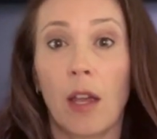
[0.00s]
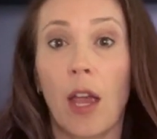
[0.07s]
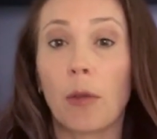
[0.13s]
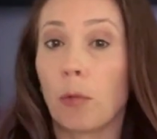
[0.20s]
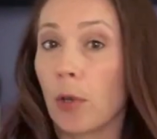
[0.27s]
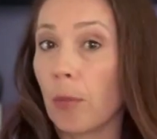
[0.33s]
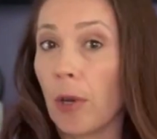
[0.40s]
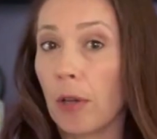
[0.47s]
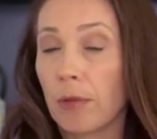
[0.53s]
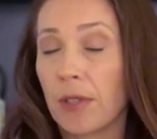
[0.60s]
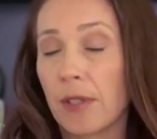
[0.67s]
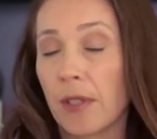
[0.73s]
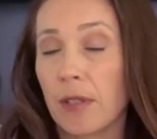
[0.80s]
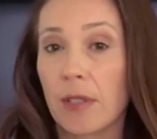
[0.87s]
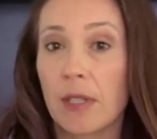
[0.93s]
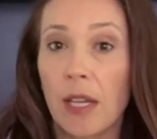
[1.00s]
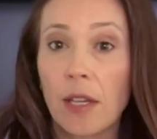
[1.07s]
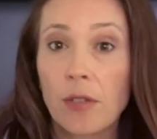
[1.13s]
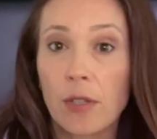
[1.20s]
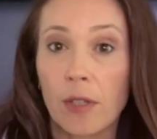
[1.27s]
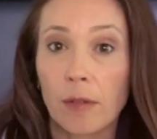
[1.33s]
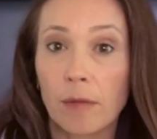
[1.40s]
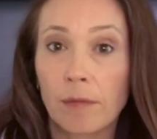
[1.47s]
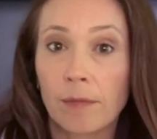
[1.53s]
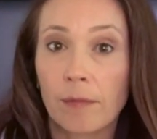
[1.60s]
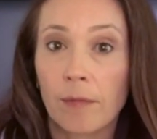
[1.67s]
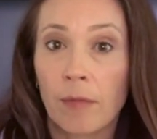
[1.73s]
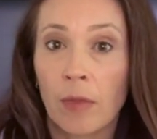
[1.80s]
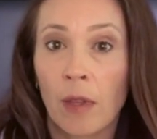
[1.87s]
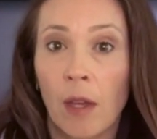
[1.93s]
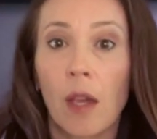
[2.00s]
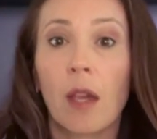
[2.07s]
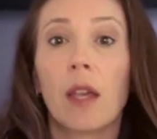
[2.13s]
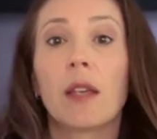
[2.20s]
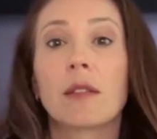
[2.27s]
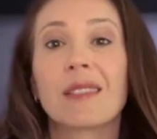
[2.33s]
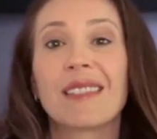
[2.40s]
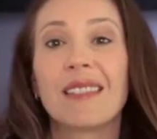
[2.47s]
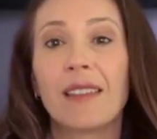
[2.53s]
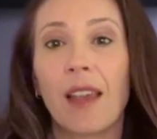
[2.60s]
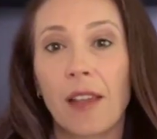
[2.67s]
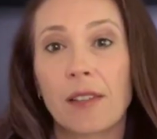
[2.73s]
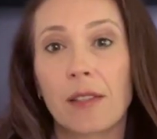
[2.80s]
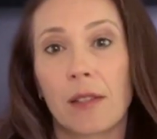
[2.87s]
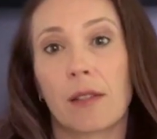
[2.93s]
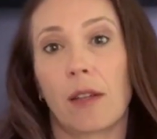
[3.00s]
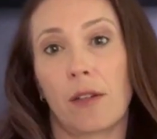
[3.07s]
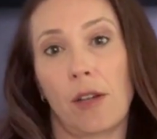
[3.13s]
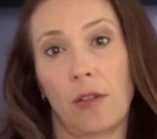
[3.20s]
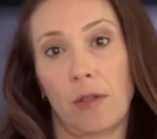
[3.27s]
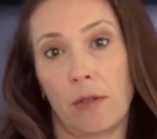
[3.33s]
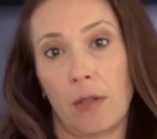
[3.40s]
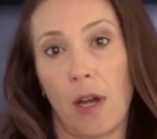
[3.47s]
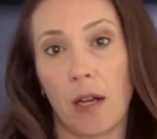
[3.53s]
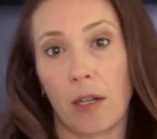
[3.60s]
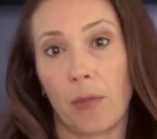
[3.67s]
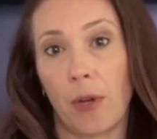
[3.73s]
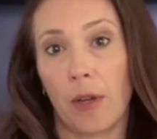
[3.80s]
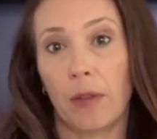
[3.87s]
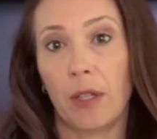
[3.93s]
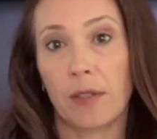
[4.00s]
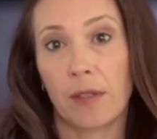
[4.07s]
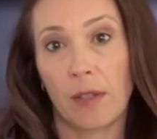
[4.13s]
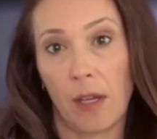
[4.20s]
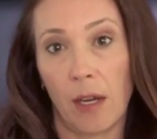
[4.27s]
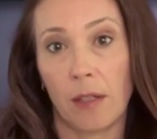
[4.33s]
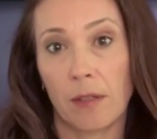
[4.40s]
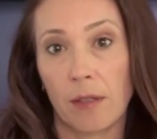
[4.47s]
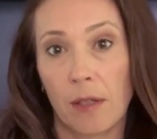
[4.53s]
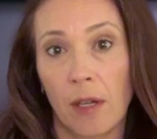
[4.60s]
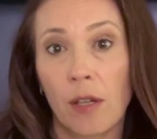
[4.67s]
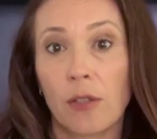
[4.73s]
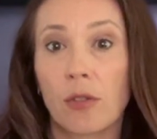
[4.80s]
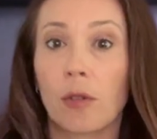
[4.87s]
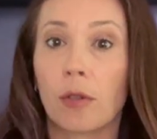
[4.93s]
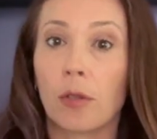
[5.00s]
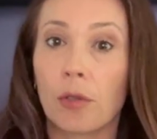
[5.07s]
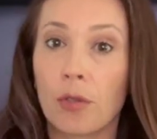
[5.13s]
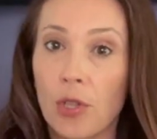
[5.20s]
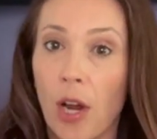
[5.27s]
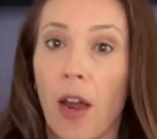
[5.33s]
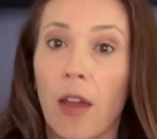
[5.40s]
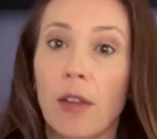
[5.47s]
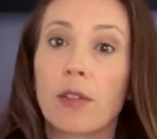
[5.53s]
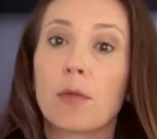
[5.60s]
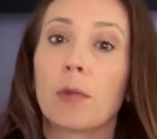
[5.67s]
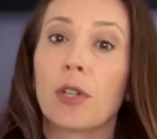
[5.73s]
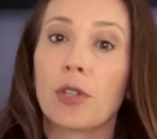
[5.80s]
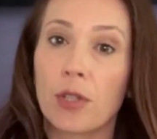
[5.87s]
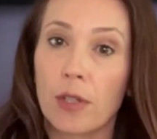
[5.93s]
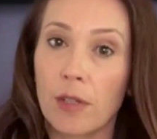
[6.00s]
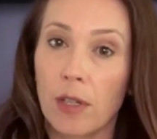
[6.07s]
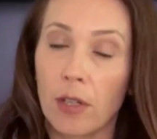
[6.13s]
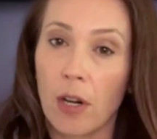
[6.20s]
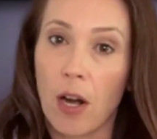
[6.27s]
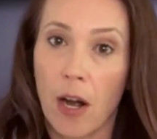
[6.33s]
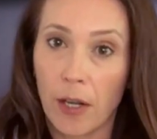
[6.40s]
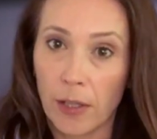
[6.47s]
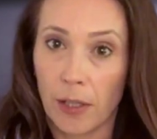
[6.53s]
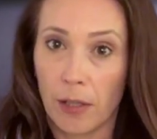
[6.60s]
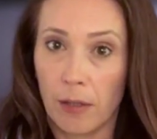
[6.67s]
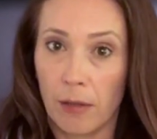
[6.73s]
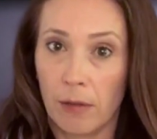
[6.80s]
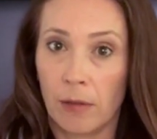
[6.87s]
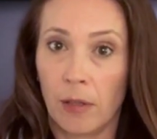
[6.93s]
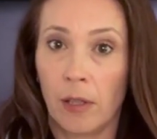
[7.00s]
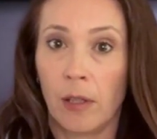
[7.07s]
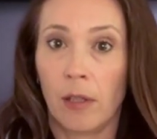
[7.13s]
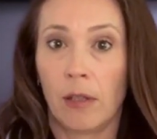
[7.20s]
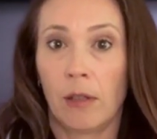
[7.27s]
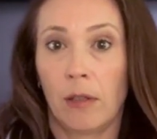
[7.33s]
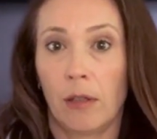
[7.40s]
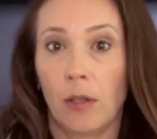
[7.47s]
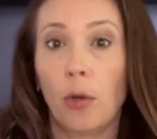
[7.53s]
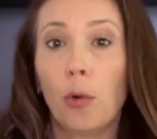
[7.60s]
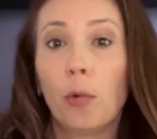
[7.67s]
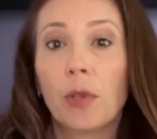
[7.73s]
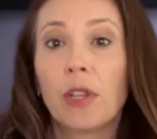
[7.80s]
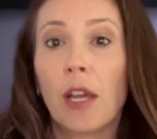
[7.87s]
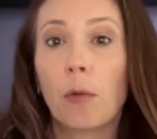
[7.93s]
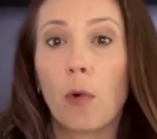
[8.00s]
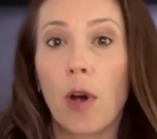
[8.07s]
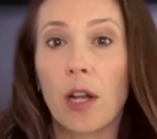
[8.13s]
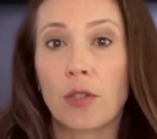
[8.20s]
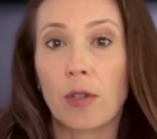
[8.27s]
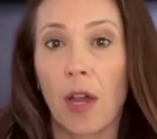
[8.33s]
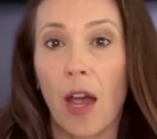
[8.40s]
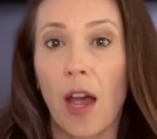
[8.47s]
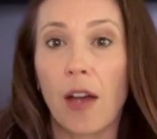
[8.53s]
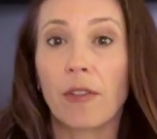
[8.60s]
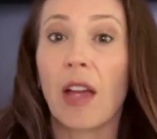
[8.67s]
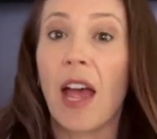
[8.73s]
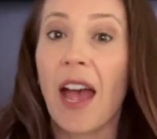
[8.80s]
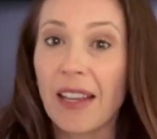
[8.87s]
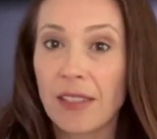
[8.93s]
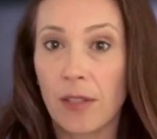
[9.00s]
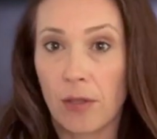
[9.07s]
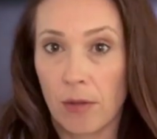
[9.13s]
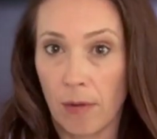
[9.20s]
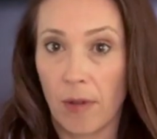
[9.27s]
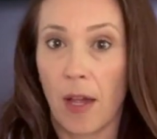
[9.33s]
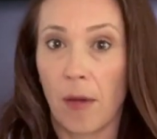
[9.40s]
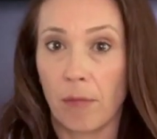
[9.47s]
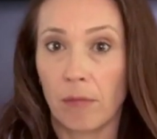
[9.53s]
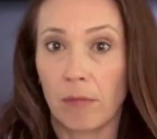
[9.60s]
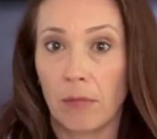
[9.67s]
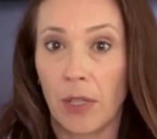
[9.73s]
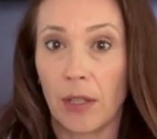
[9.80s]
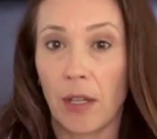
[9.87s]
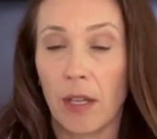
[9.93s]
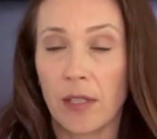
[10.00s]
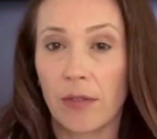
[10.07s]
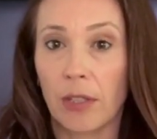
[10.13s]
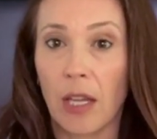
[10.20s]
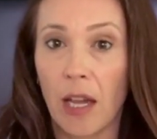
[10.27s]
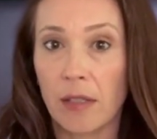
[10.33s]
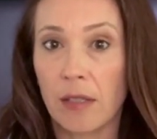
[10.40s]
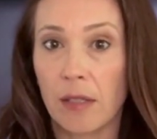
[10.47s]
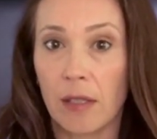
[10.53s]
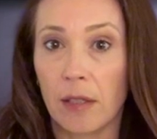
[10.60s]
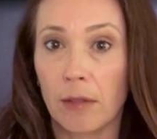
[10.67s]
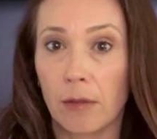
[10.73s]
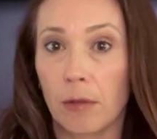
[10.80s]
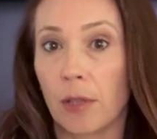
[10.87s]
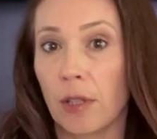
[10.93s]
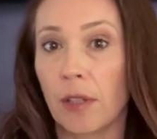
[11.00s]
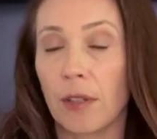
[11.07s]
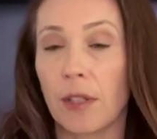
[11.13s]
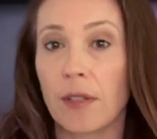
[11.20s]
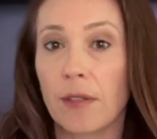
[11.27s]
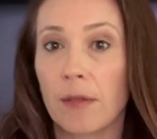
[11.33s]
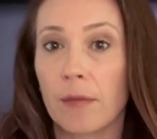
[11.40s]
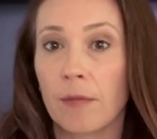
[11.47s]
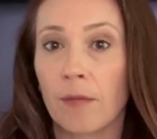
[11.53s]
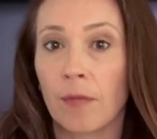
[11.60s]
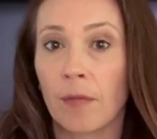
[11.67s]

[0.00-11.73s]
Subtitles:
And what about resuscitation? It's necessary to talk about these things so your child's wishes are honored. Who would they want to have access to them in case of an accident or an illness?